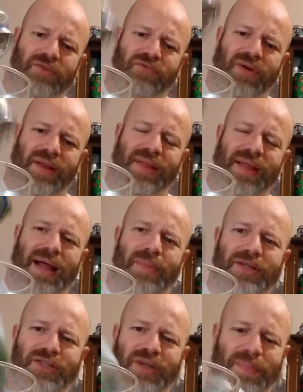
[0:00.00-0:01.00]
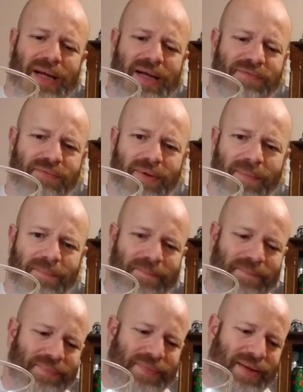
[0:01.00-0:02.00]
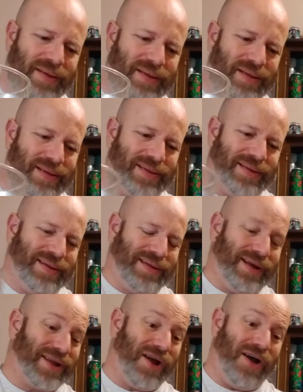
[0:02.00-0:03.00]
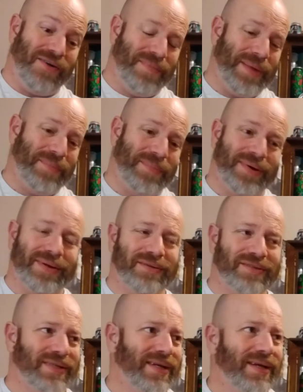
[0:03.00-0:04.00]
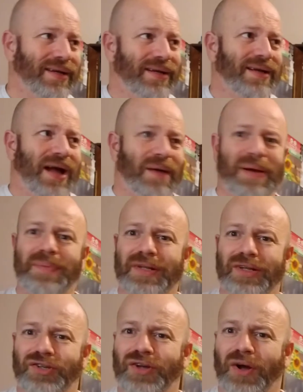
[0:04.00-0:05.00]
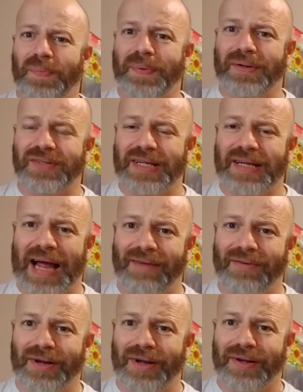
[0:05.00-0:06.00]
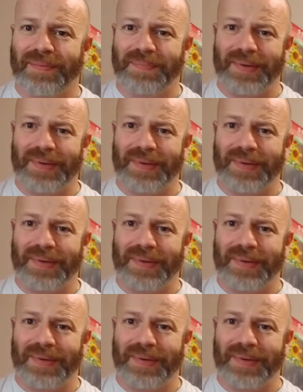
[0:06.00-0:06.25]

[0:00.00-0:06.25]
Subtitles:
Trying to think how much I paid for it. I can't remember. I remember the shop. It was in Harrogate.